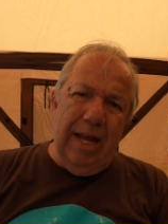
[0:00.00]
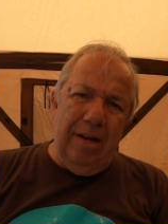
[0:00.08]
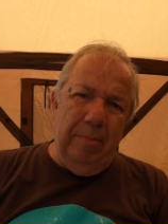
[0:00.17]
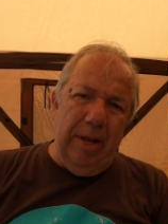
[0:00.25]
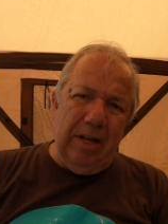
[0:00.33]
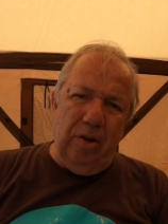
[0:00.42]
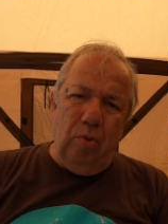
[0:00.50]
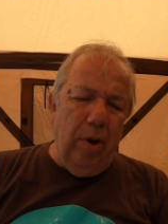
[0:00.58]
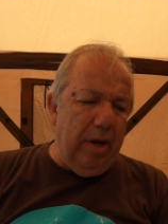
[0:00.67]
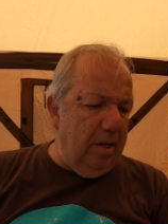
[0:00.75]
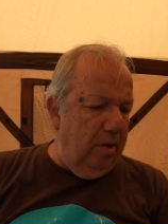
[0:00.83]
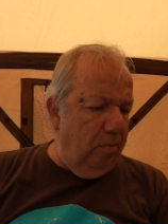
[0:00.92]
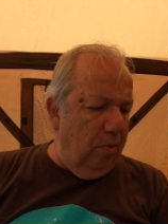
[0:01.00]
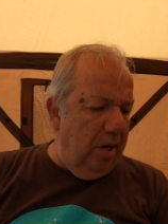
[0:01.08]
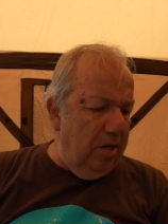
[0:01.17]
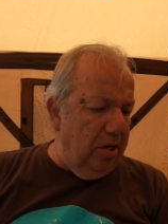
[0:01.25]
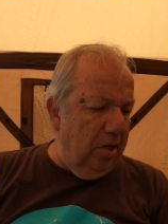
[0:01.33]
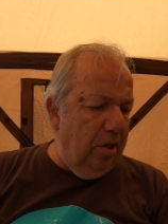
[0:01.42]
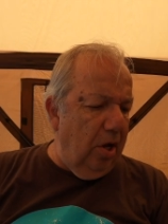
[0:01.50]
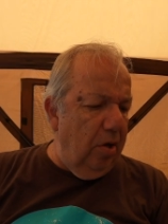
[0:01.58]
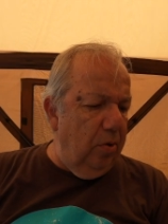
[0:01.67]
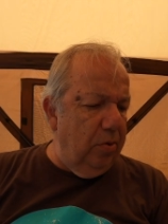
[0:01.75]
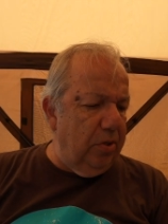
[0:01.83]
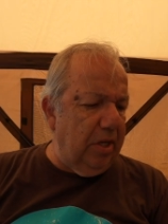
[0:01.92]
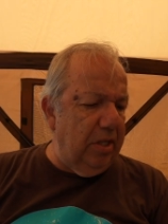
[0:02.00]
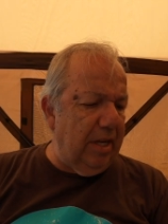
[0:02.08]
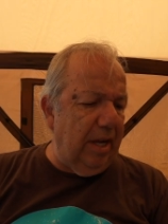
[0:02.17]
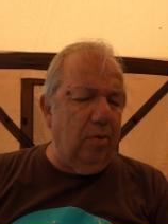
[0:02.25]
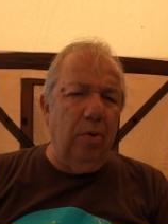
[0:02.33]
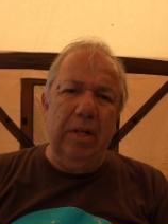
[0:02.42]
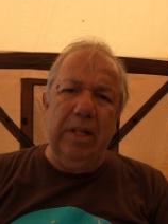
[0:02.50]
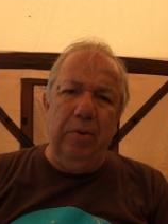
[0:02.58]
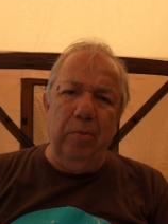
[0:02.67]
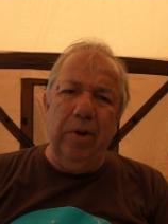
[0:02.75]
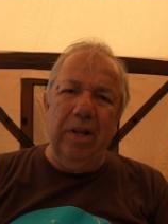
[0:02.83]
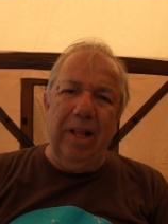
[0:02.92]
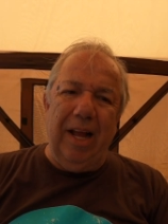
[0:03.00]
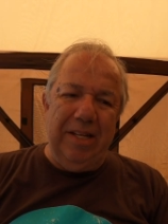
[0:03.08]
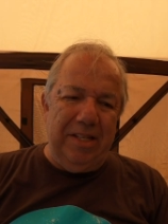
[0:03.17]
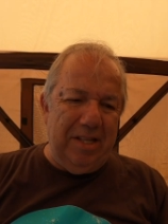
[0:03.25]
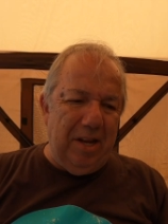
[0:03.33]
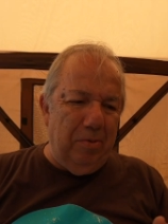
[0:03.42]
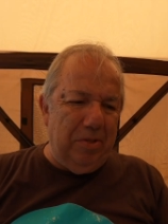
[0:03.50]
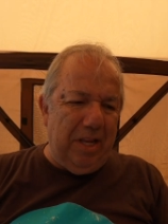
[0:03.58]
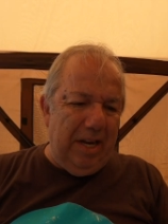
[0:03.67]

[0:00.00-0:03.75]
had to make a quick run to Lowe's because I quickly realized as I was